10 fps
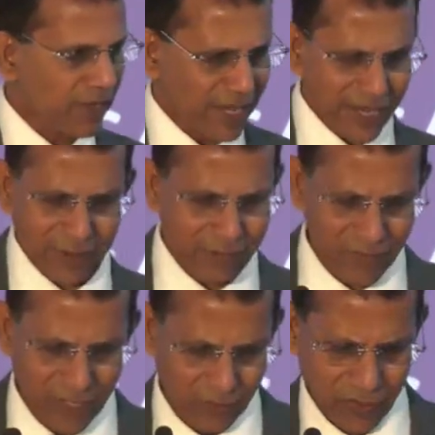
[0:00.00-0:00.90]
And
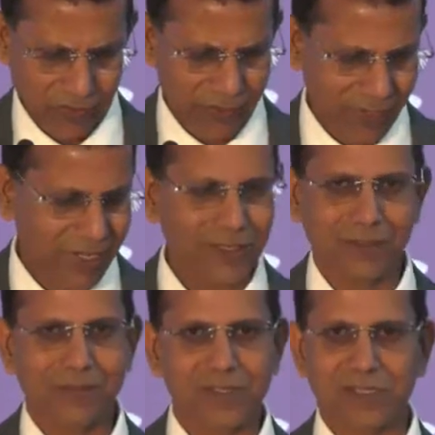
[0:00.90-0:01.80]
I
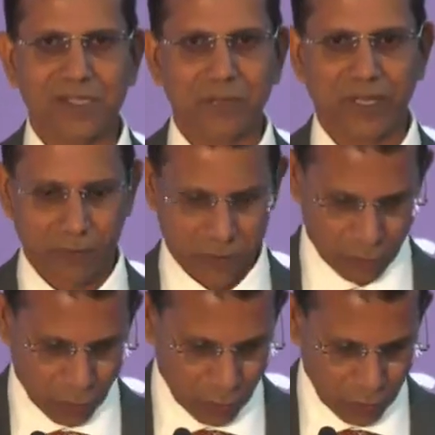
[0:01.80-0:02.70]
think this is something
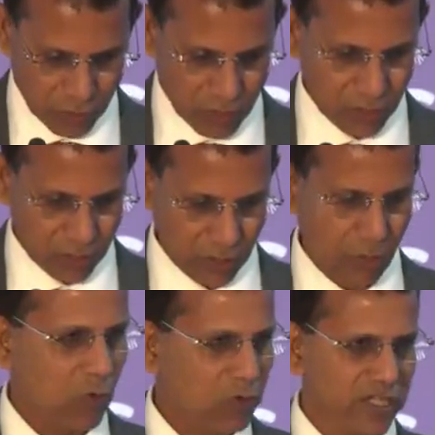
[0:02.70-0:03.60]
which you know.
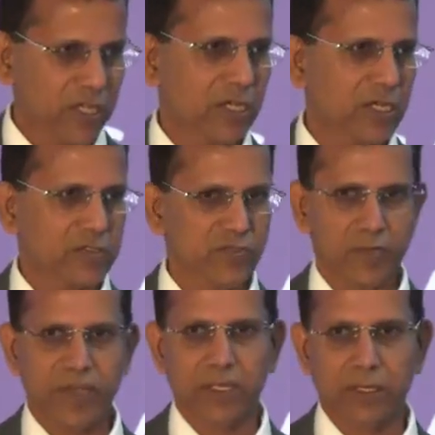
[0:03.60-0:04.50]
Over the years, we
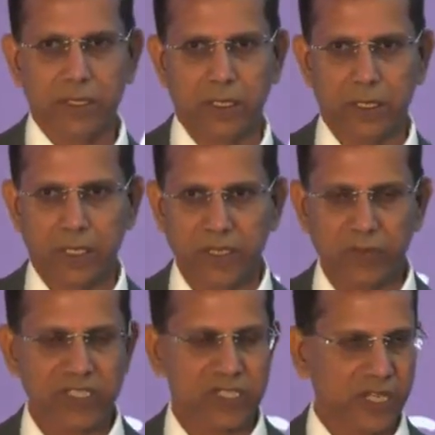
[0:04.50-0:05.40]
have been
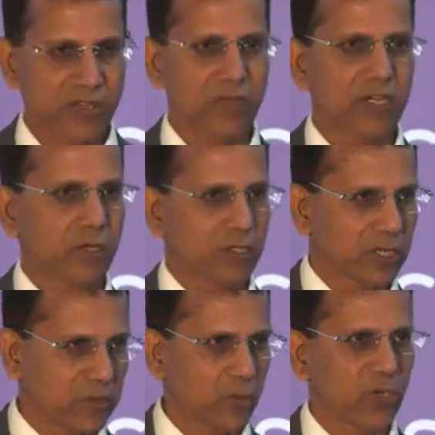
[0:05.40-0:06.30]
investing heavily on
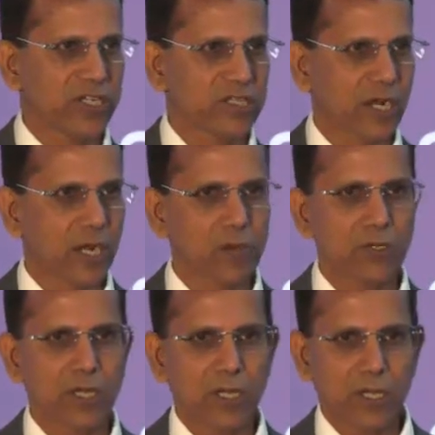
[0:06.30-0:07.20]
the communities
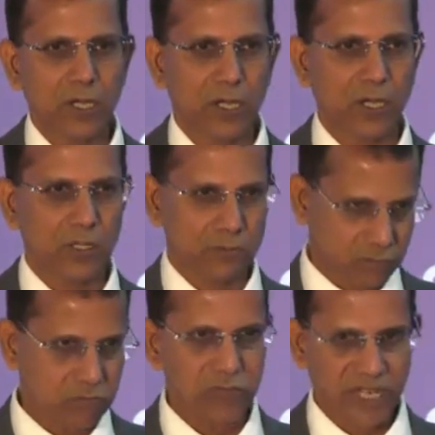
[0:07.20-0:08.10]
around.
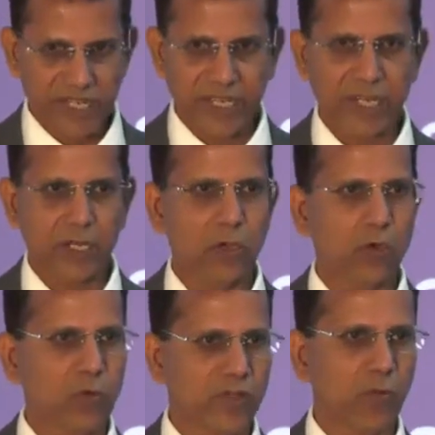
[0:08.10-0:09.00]
A decade
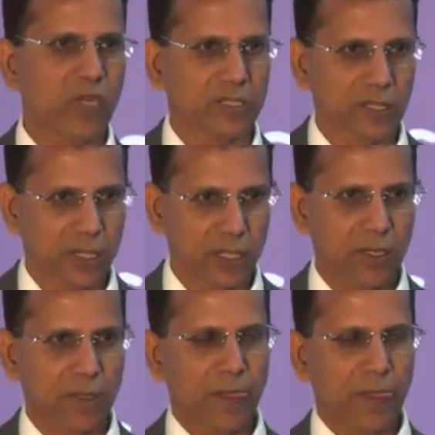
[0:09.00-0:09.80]
ago, we won the